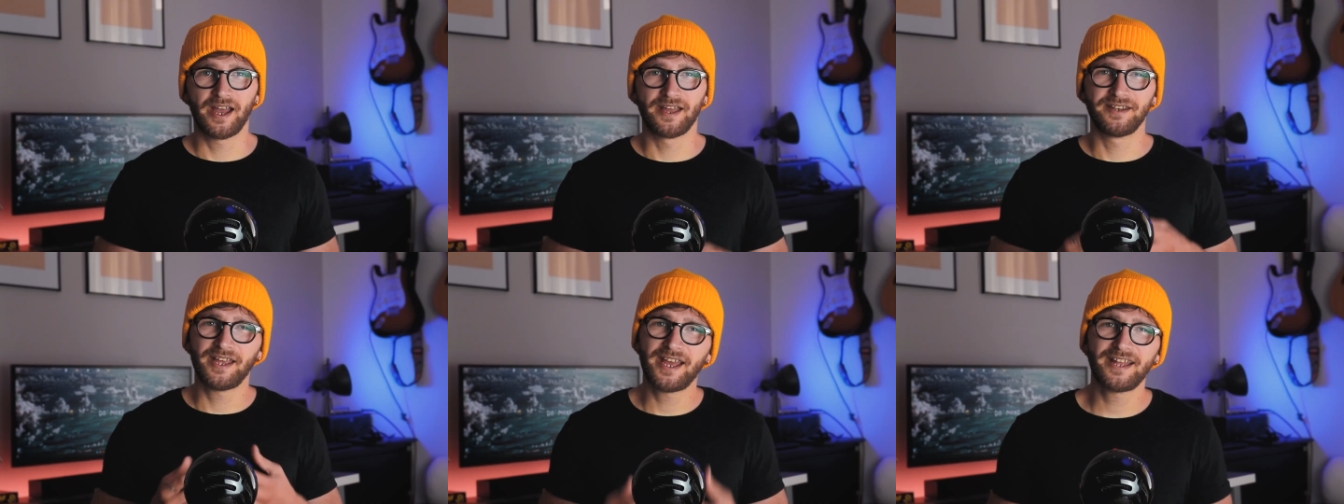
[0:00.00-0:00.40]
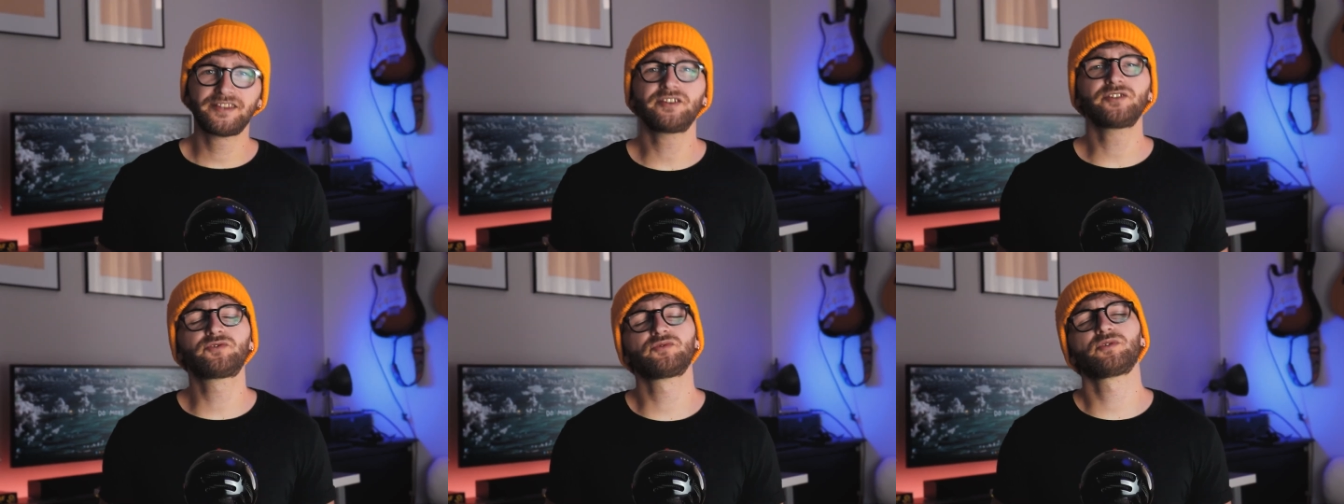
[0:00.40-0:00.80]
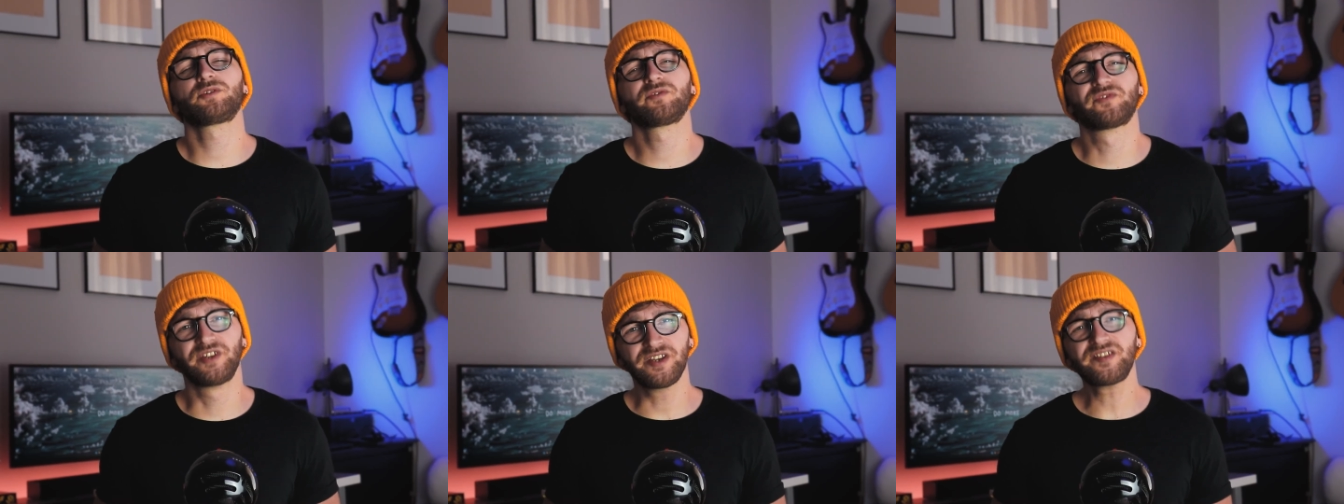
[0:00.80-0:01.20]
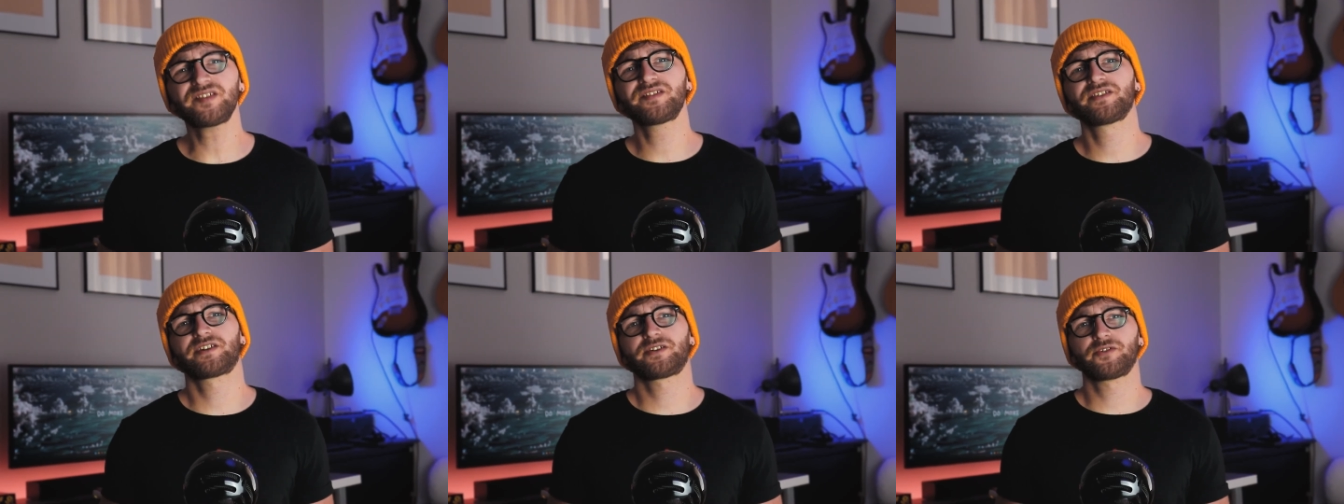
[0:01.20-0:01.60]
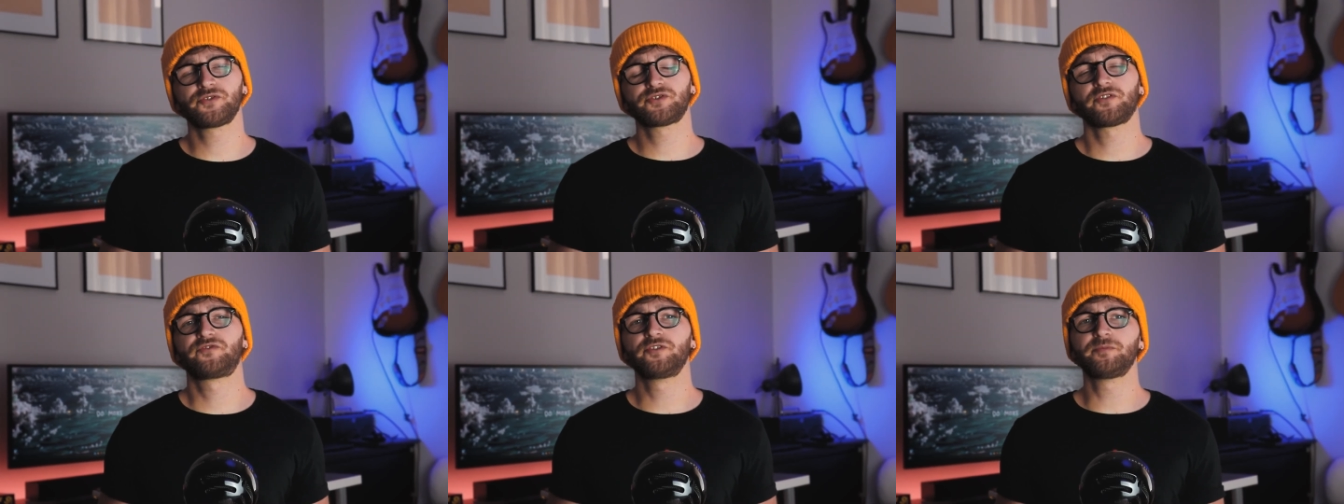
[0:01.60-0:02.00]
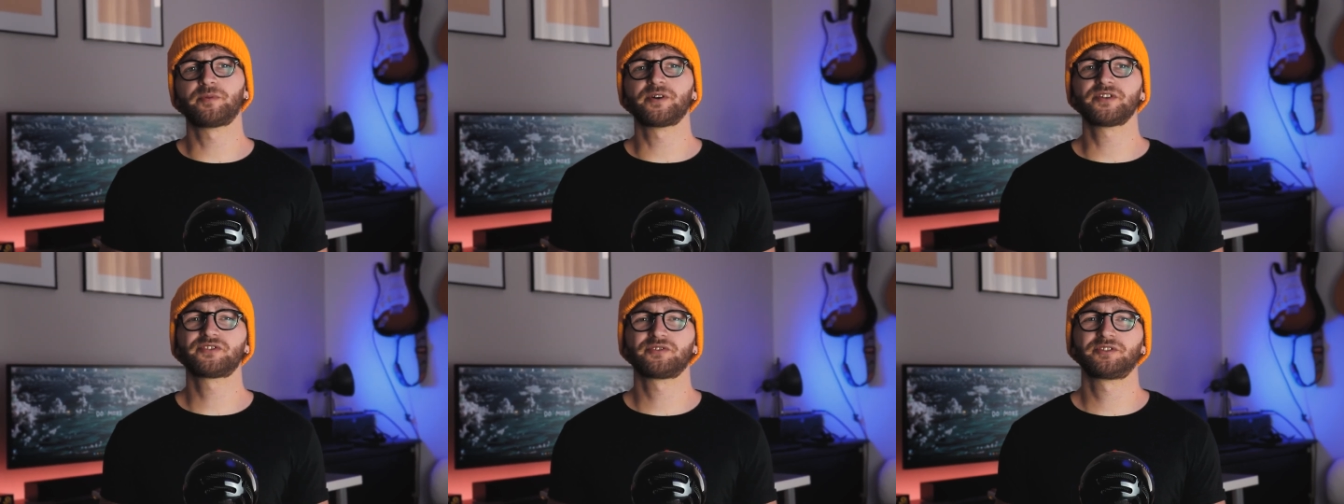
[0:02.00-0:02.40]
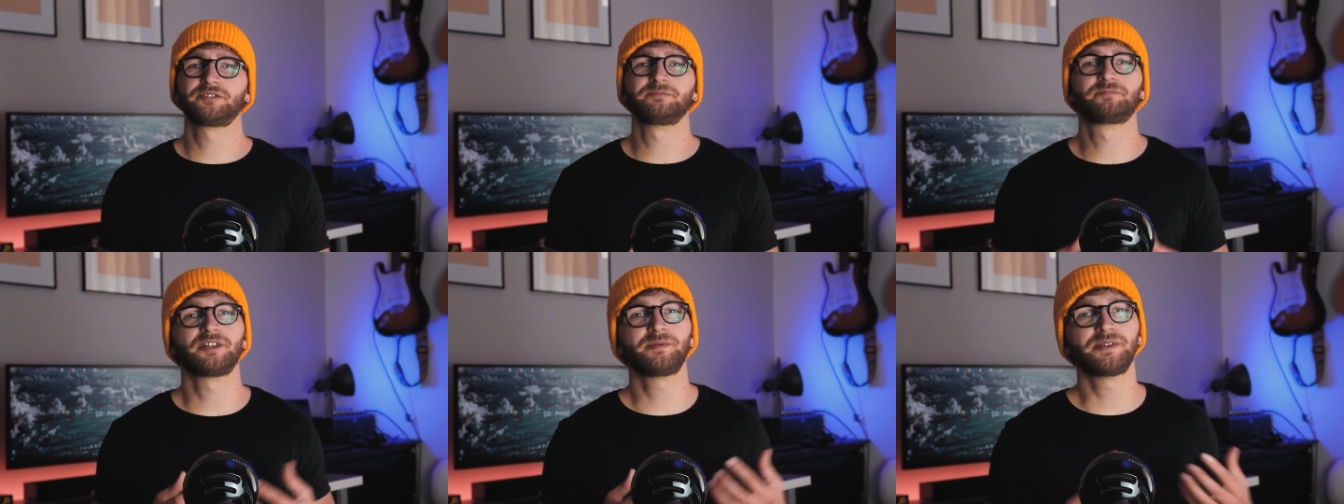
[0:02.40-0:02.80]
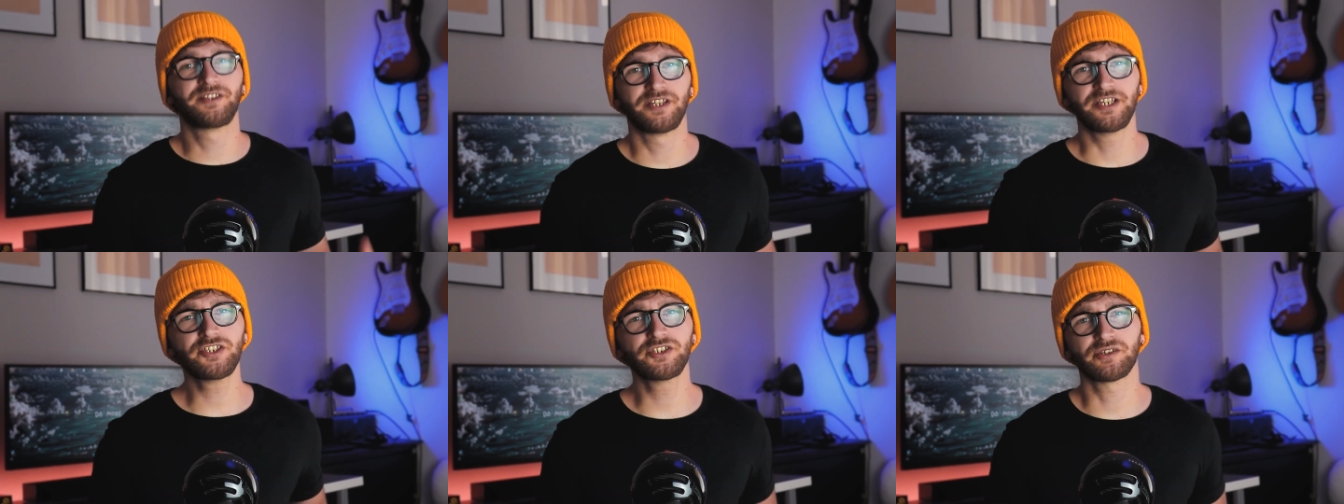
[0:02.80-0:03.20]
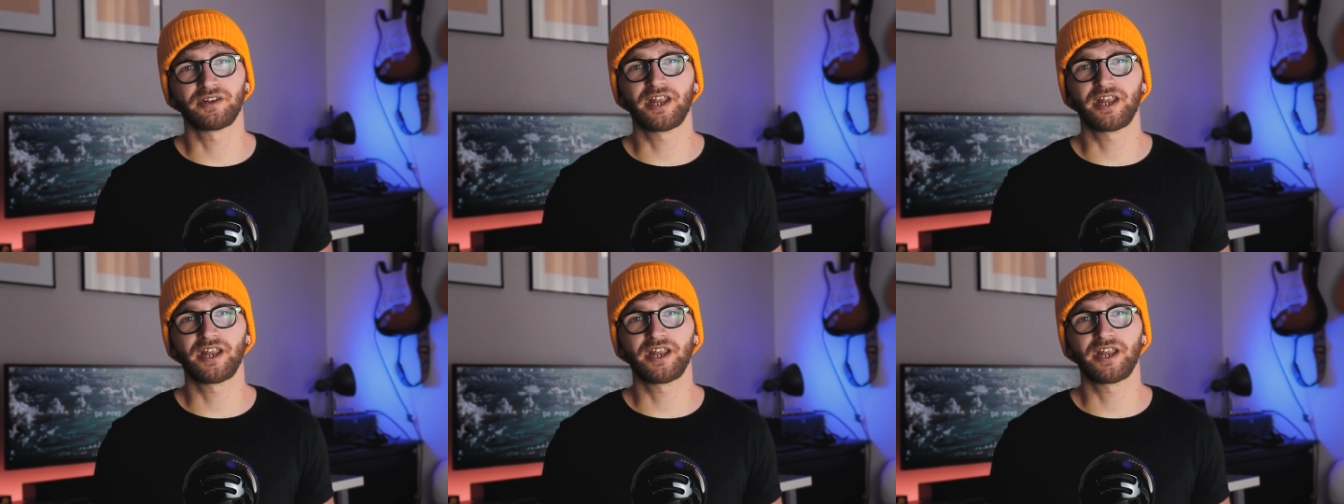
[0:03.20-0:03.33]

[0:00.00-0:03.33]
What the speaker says: And adding to all of this, there are also a few points on the implementation,